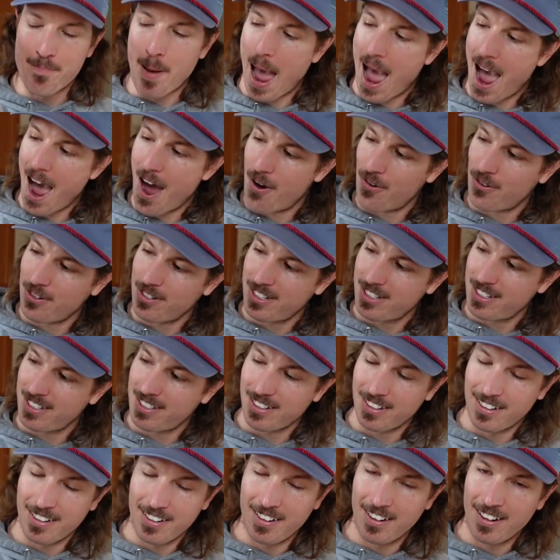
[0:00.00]

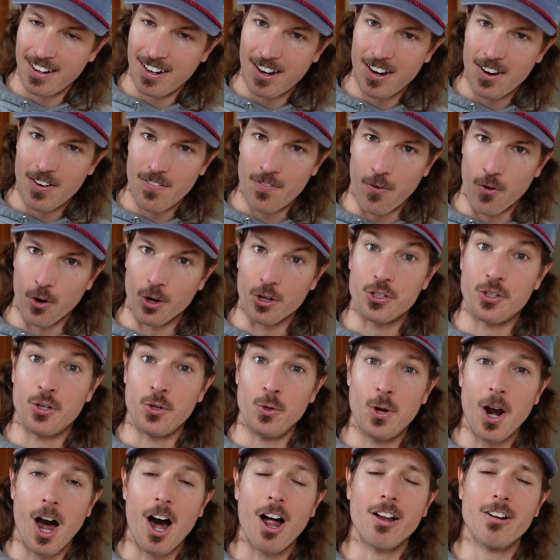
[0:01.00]
pounds for
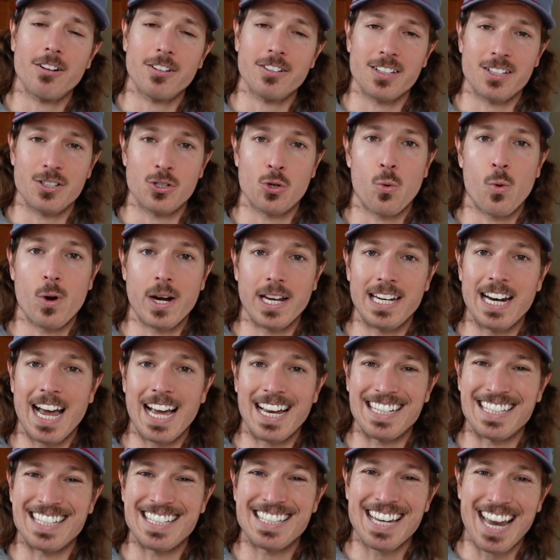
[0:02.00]

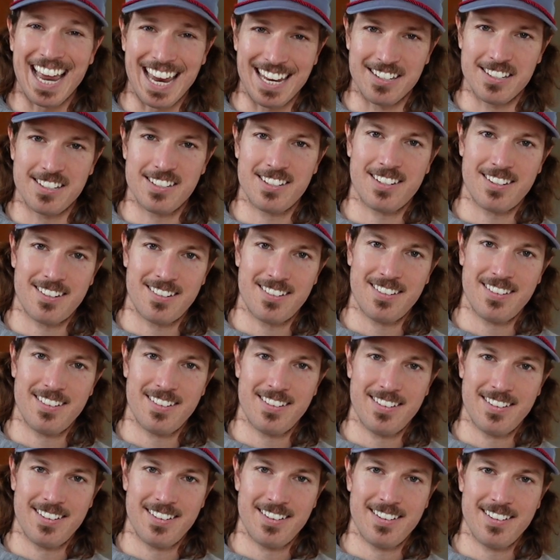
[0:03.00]
$2.29.
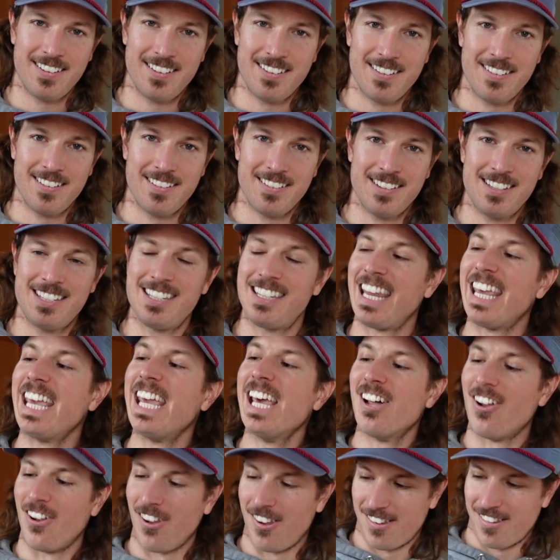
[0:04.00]

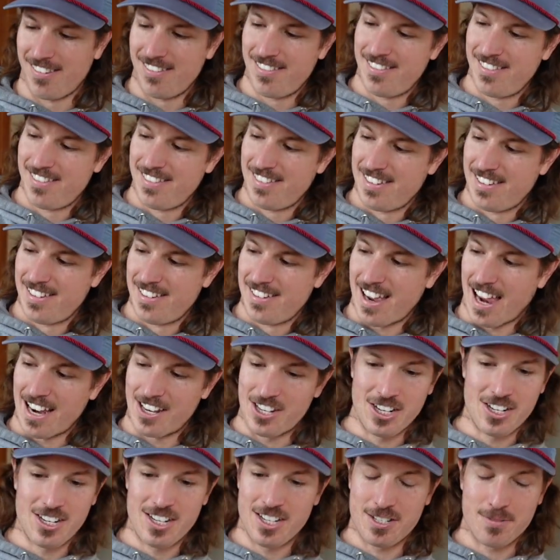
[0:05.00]
Steal. I
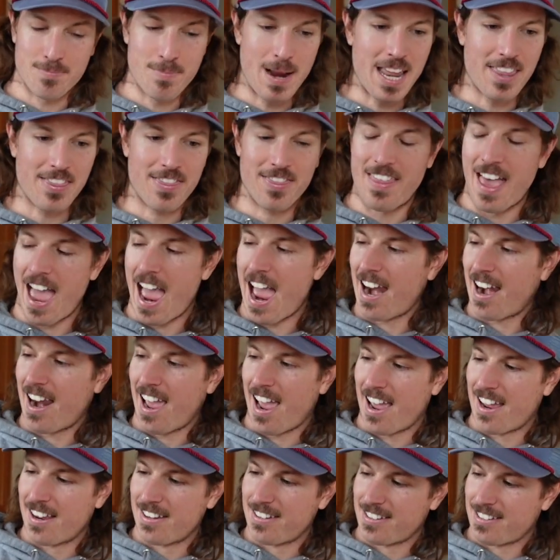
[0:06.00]
should have just made that
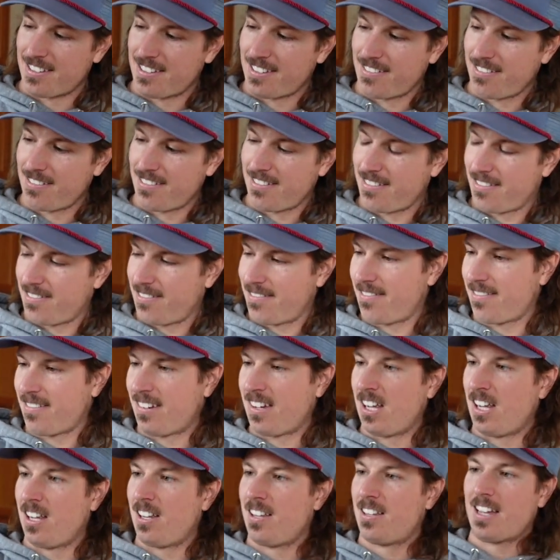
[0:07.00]
as,
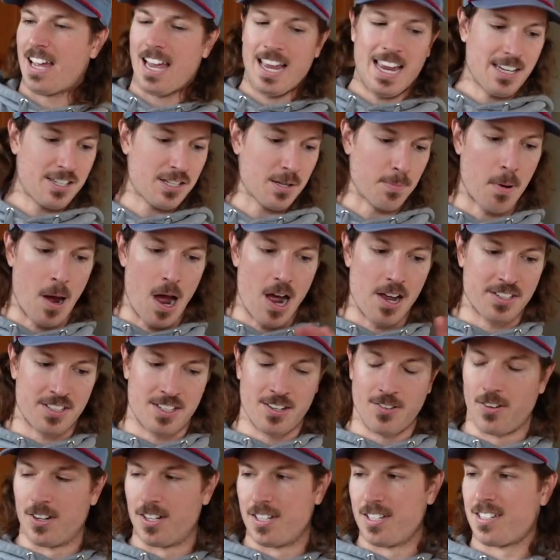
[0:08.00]
well, I guess the
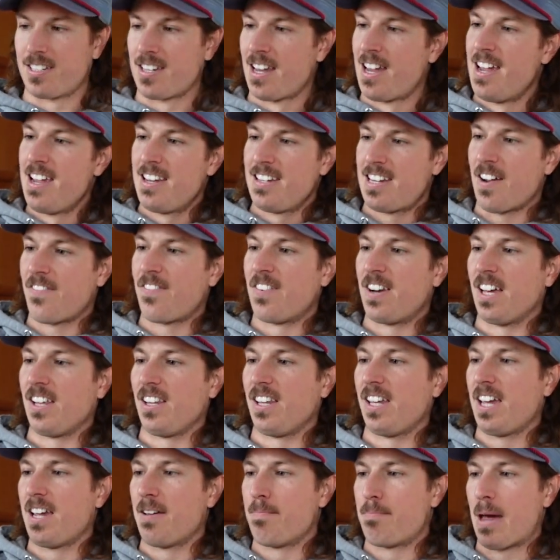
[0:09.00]
pasta was
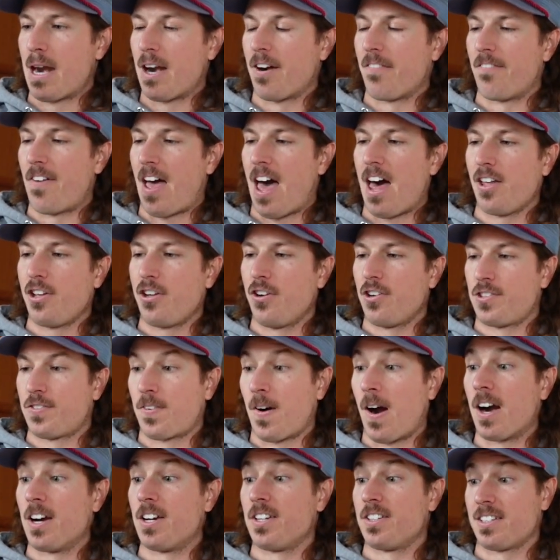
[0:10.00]
definitely a better value as
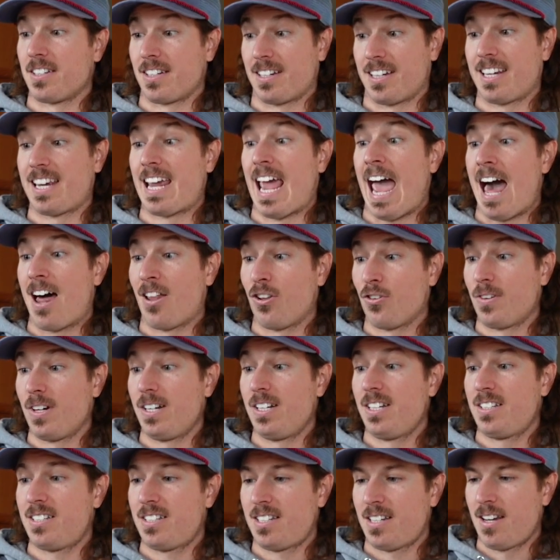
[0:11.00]
far as the
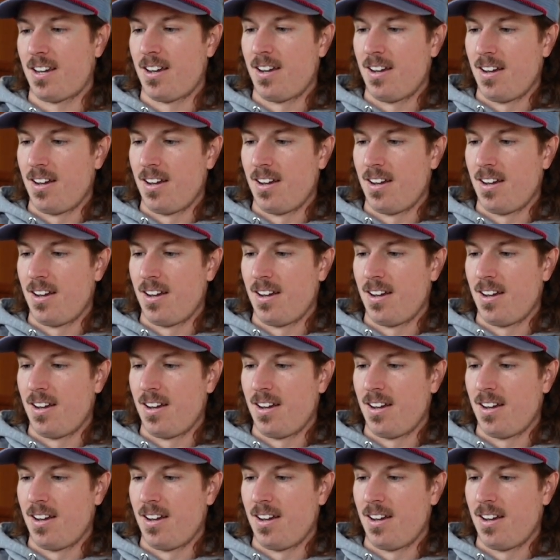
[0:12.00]
calories